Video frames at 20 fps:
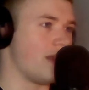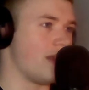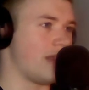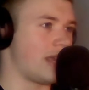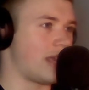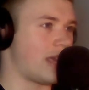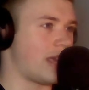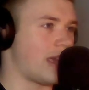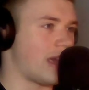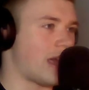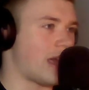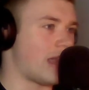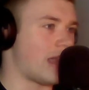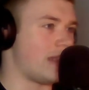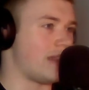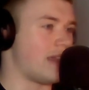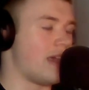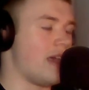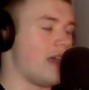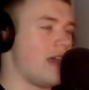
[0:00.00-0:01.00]
Like,
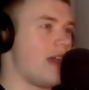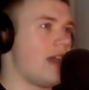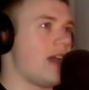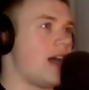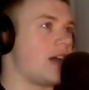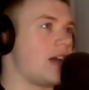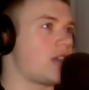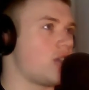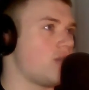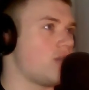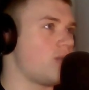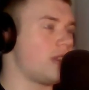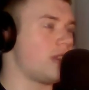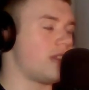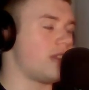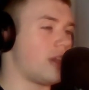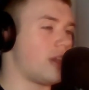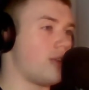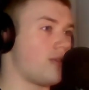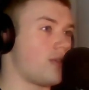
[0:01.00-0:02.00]
and a good way
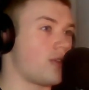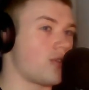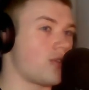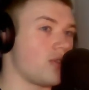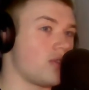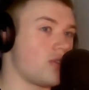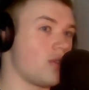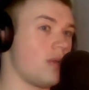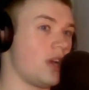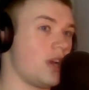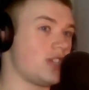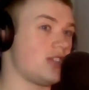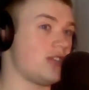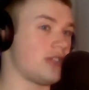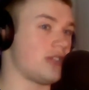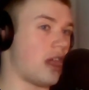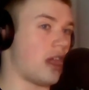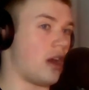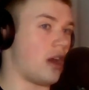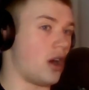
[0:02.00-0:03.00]
to tell if you're doing too much
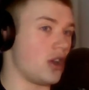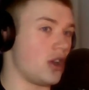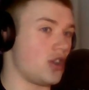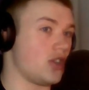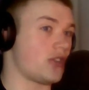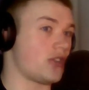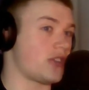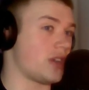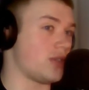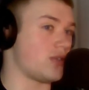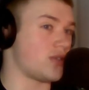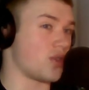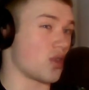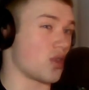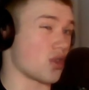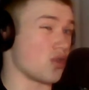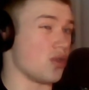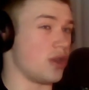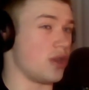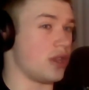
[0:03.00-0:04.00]
is, are you still
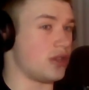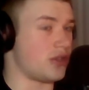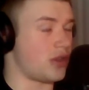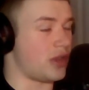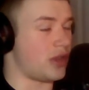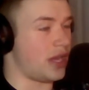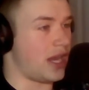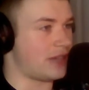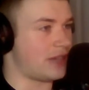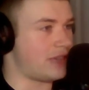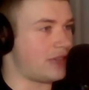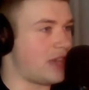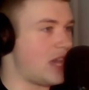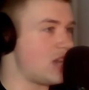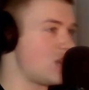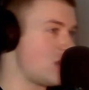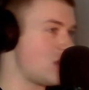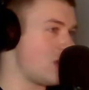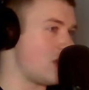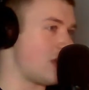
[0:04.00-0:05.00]
sore going into the next
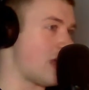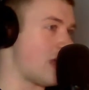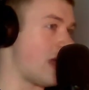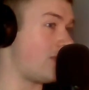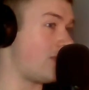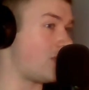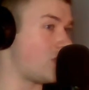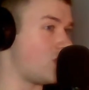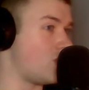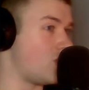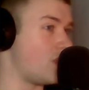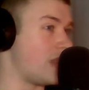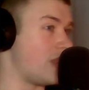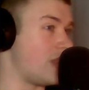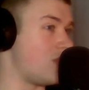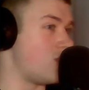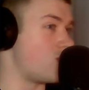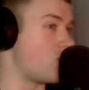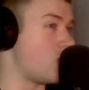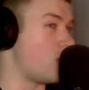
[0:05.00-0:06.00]
session? If so,
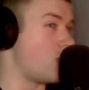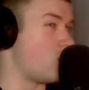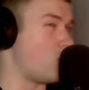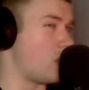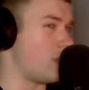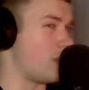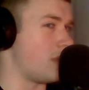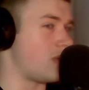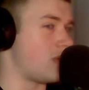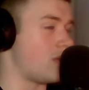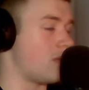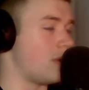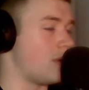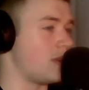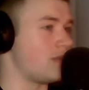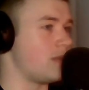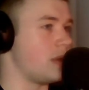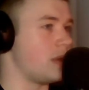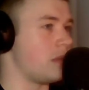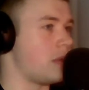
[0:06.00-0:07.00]
then you're doing a wee bit too
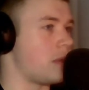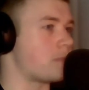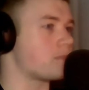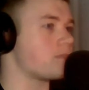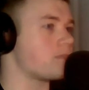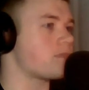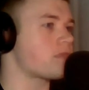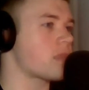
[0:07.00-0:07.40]
much maybe.